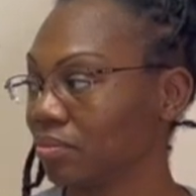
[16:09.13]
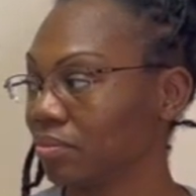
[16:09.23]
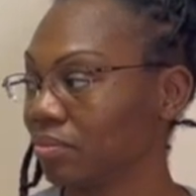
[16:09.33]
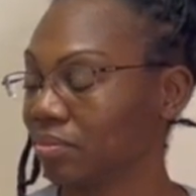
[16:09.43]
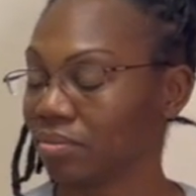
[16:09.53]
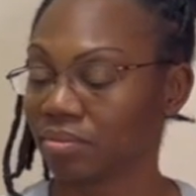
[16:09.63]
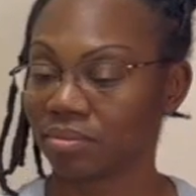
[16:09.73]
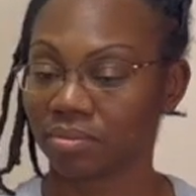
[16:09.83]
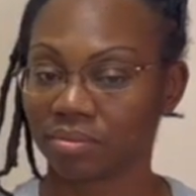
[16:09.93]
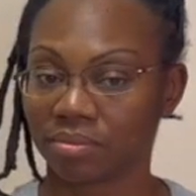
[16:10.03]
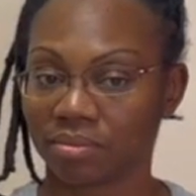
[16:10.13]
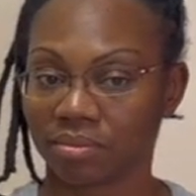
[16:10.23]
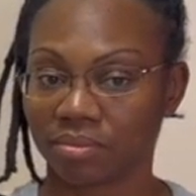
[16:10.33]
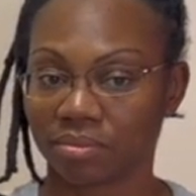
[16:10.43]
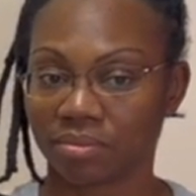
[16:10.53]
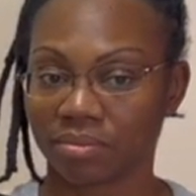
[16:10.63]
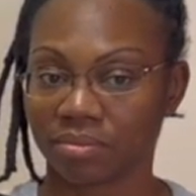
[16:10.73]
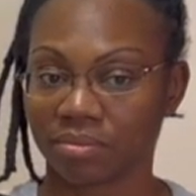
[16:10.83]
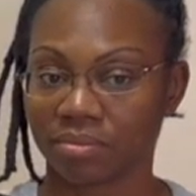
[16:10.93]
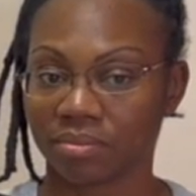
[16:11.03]

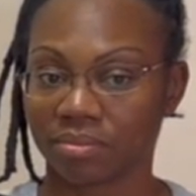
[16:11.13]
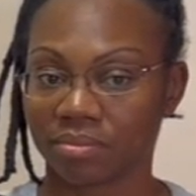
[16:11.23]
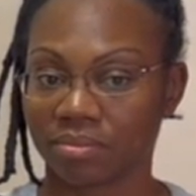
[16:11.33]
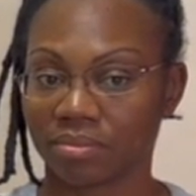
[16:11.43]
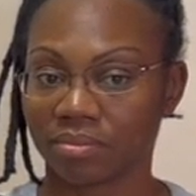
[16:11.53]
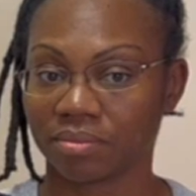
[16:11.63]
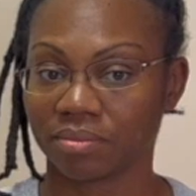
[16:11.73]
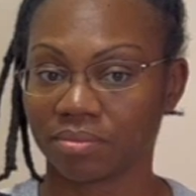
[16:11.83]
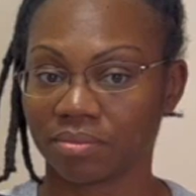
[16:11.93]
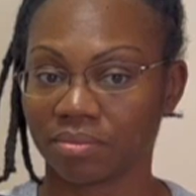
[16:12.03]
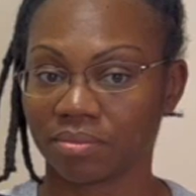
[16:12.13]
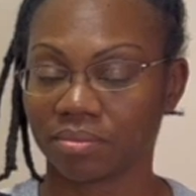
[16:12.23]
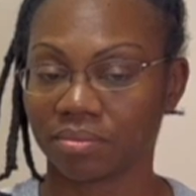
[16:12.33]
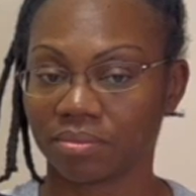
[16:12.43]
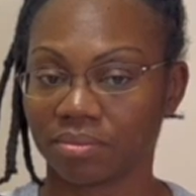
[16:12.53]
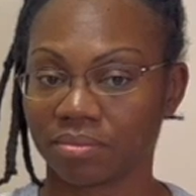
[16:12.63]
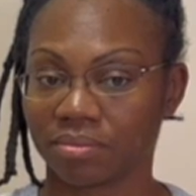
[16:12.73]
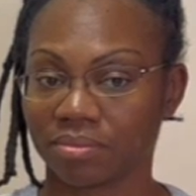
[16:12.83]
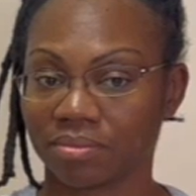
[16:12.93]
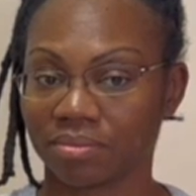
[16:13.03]

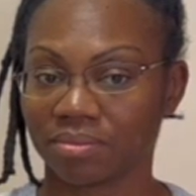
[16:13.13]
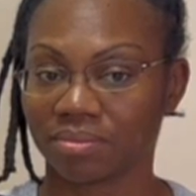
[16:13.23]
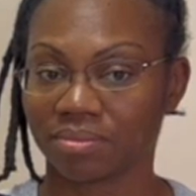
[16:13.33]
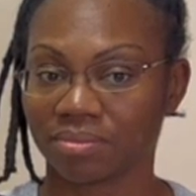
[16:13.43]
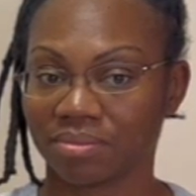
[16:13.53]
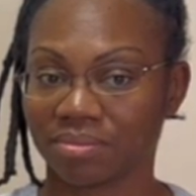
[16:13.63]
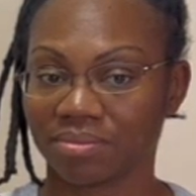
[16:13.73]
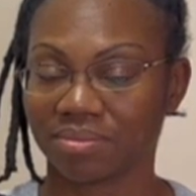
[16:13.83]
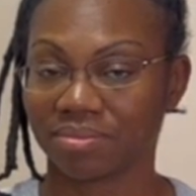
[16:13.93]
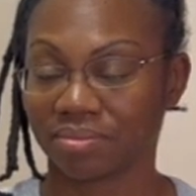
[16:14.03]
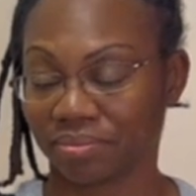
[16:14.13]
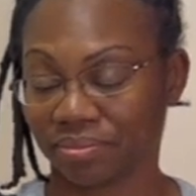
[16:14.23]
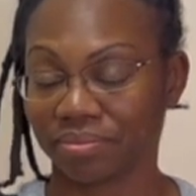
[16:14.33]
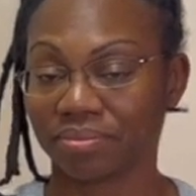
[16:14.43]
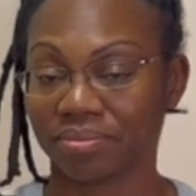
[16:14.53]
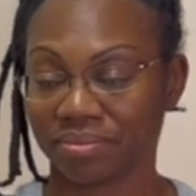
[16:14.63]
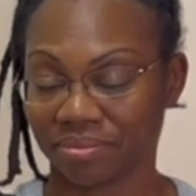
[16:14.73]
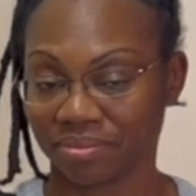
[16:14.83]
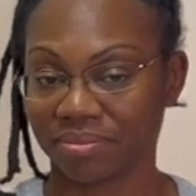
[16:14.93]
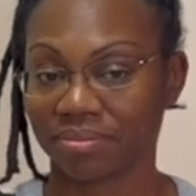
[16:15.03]

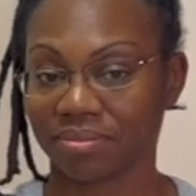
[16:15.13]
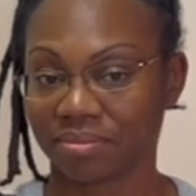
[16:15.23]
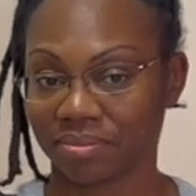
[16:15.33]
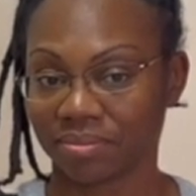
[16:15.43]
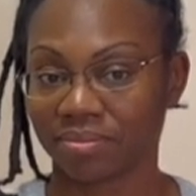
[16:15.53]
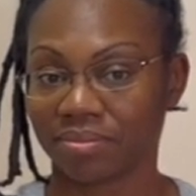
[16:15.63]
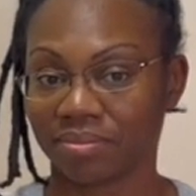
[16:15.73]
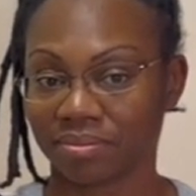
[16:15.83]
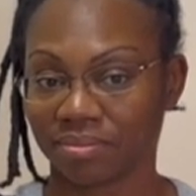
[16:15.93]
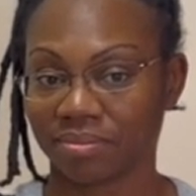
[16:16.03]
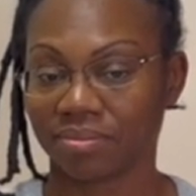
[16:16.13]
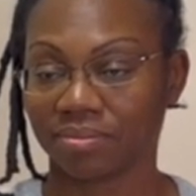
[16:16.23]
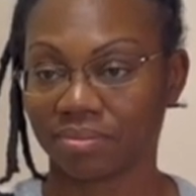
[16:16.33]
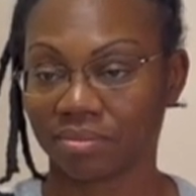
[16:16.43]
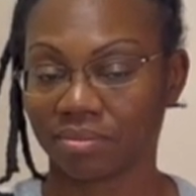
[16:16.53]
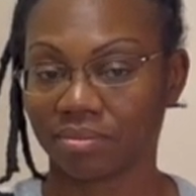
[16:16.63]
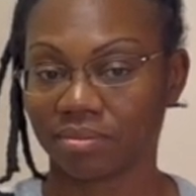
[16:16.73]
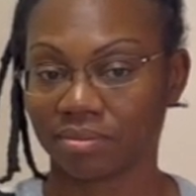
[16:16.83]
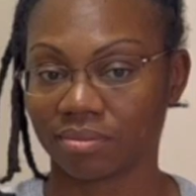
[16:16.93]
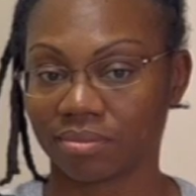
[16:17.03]
No words are spoken by the person on screen.